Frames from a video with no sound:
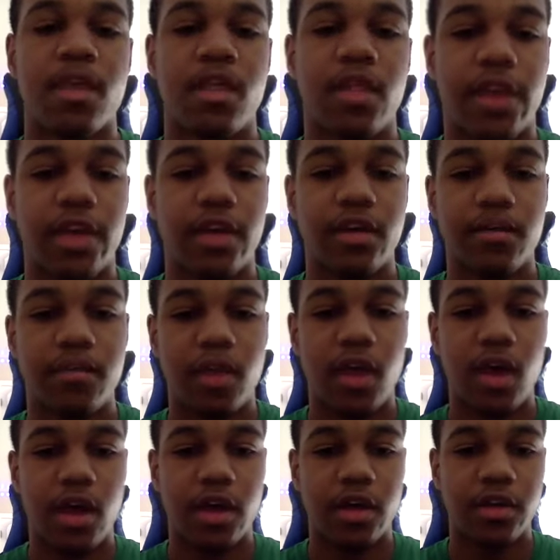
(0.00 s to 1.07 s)
like
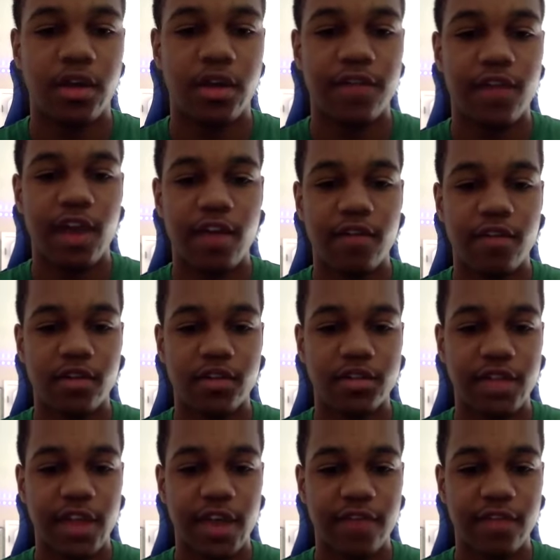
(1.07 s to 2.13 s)
if I have a
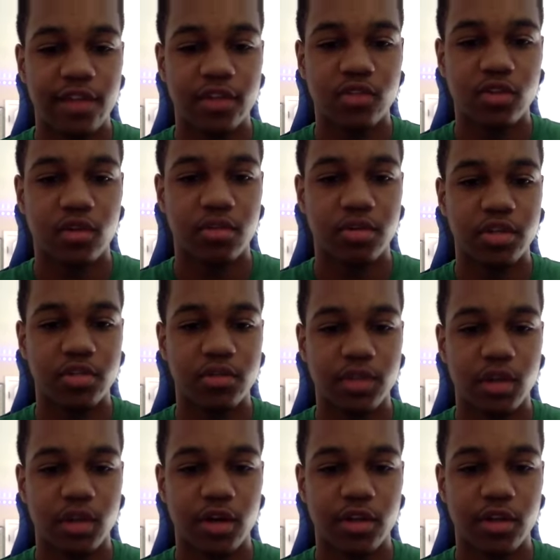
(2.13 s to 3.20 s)
staff that's gonna push me
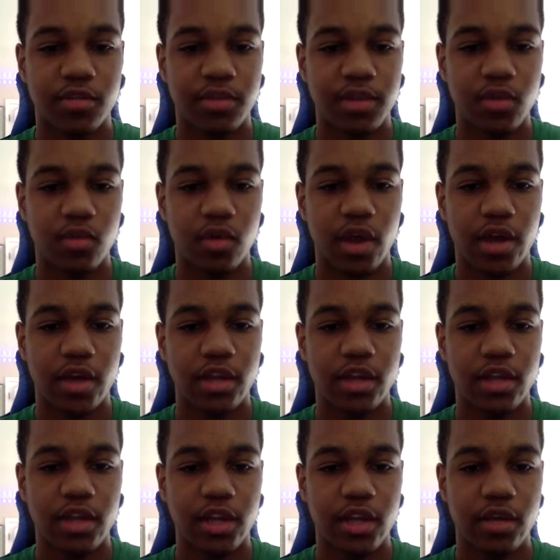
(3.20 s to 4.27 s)
hard to be where I need
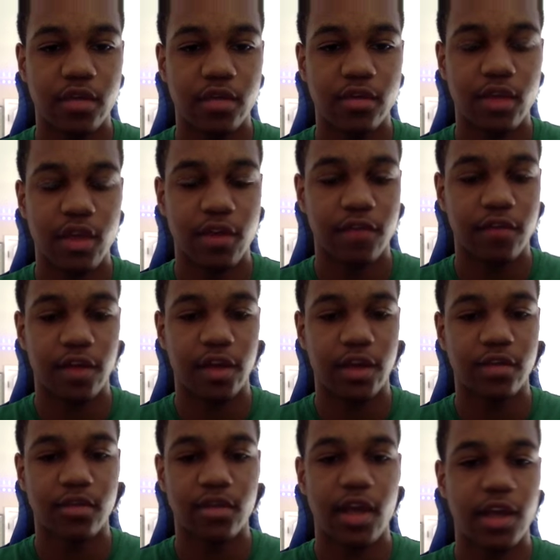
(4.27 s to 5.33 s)
to get, I feel
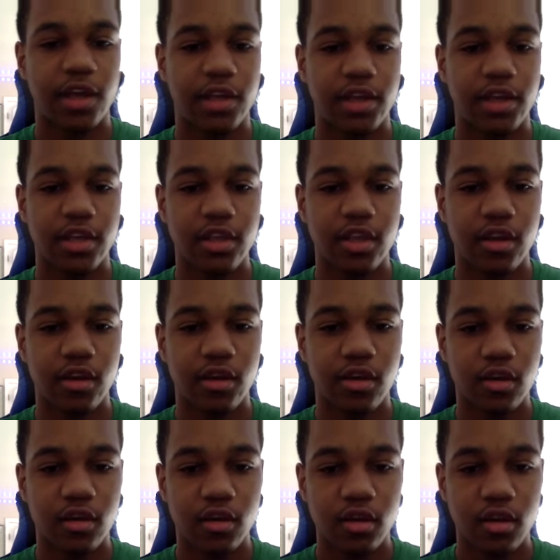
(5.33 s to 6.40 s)
like I can get there.
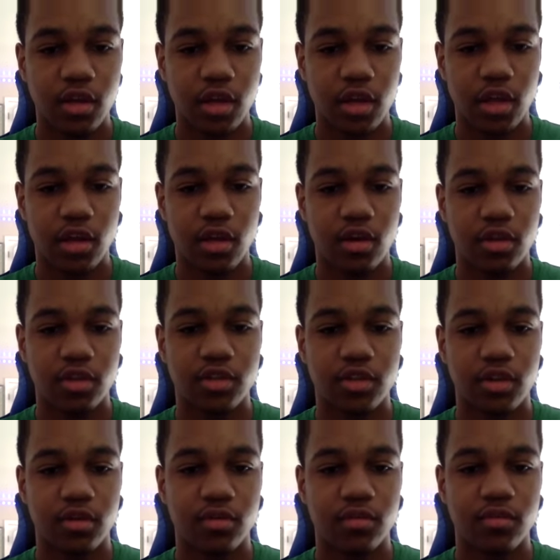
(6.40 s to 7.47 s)
And
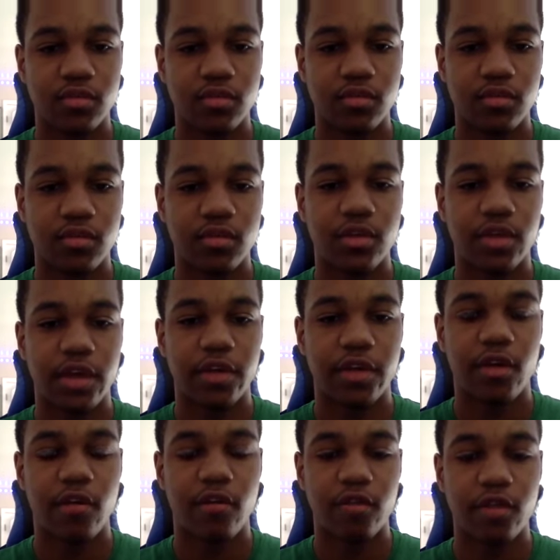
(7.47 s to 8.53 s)
also like
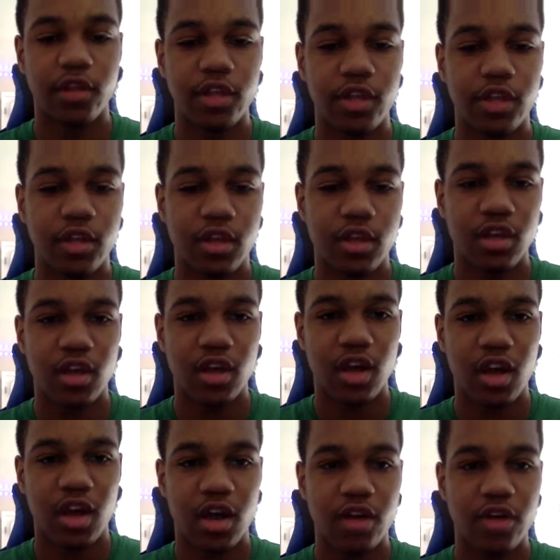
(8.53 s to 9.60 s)
a really
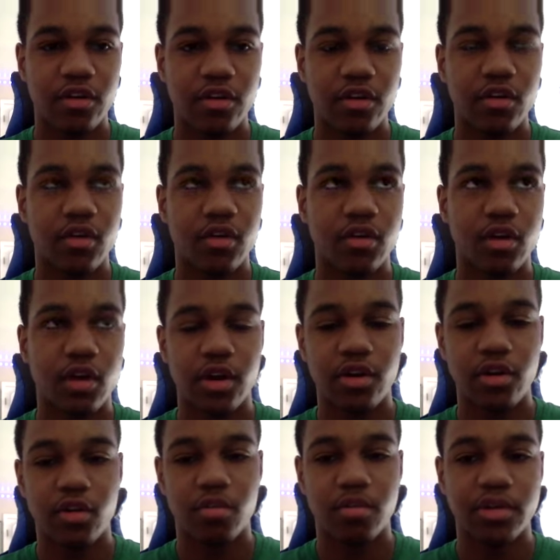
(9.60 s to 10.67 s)

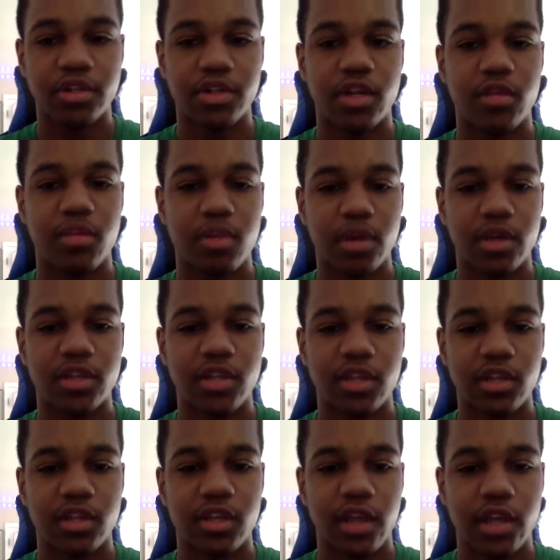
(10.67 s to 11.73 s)
underappreciated part is I
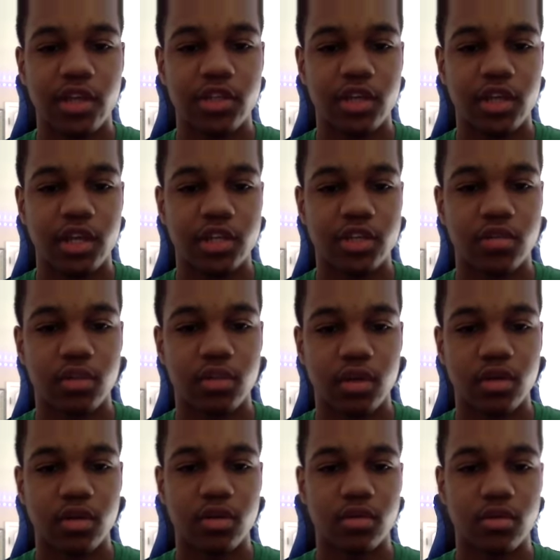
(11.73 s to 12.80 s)
think the education part.